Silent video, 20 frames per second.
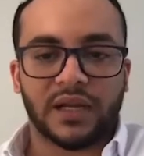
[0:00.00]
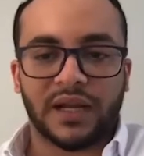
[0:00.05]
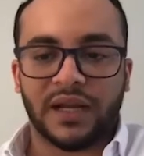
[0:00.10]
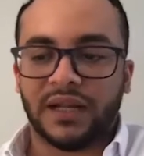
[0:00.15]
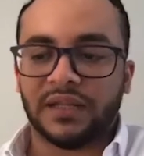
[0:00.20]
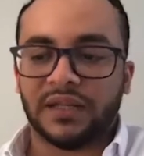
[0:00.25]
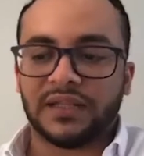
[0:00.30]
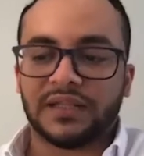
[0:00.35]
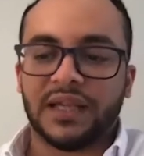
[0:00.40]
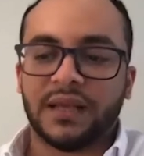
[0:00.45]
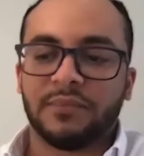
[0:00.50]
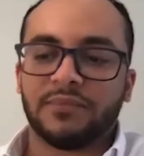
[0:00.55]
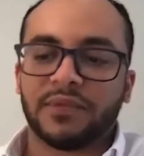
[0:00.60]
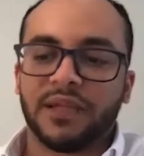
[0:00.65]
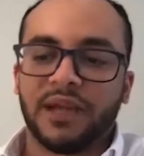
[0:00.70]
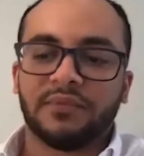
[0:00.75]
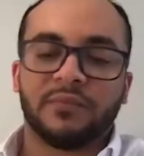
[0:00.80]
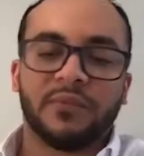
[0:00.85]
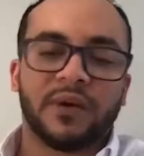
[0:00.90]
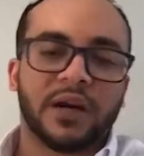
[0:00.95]
And at the same
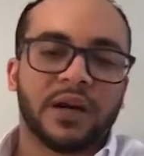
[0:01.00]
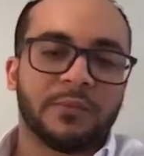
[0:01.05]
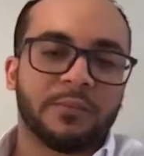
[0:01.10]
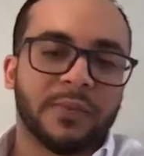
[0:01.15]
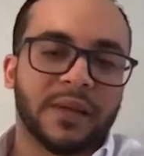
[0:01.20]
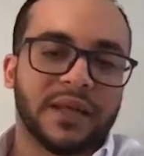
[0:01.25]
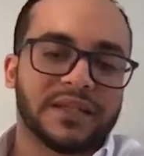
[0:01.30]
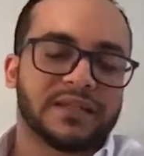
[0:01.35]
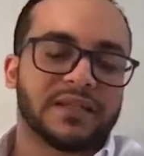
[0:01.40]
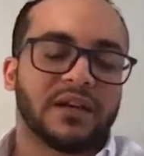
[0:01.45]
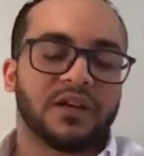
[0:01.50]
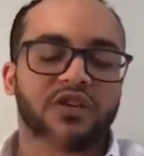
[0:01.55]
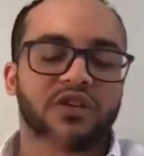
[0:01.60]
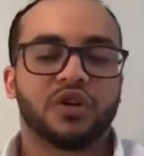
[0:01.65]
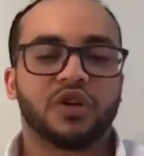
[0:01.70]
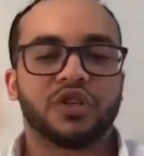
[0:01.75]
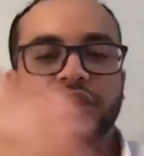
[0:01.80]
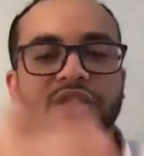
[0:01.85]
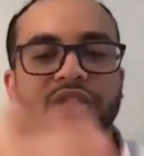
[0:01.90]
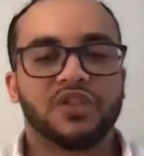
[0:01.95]
time, the marketplaces are
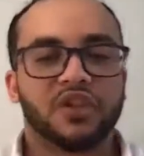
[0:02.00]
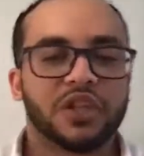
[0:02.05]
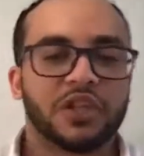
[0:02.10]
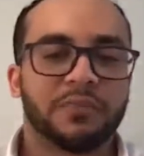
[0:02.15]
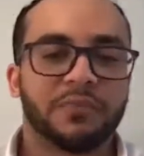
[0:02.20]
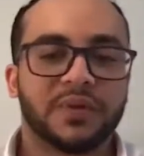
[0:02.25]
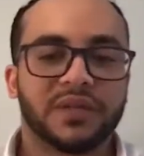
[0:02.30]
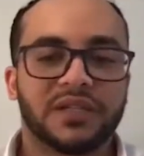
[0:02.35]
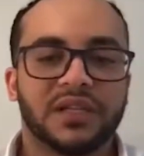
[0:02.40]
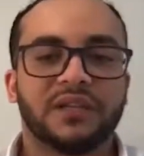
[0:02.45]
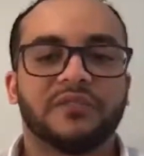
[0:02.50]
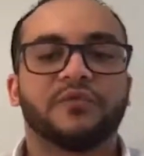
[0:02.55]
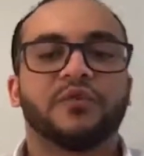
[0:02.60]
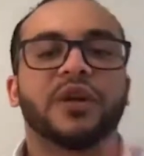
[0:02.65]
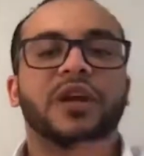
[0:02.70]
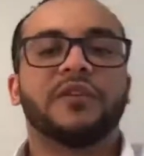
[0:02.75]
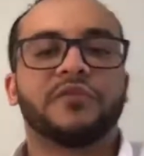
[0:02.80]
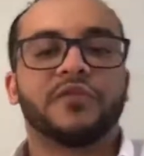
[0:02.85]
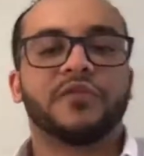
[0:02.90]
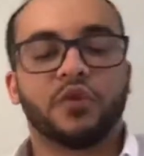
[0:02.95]
charging 30% for
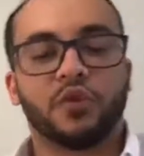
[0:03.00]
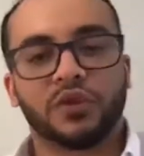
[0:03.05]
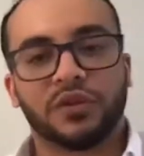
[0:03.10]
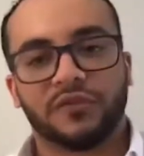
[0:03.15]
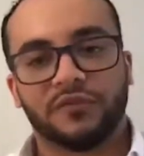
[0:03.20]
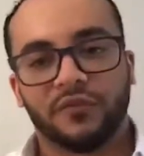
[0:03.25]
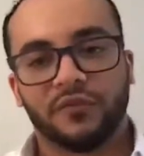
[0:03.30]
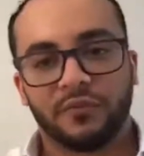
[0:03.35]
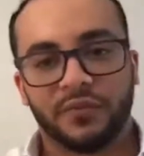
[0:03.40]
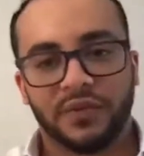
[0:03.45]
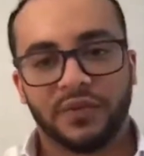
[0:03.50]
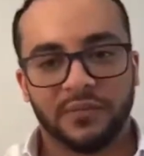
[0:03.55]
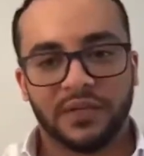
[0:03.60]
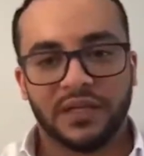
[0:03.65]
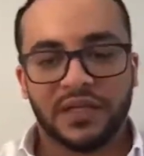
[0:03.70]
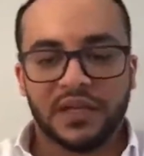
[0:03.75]
every order from them.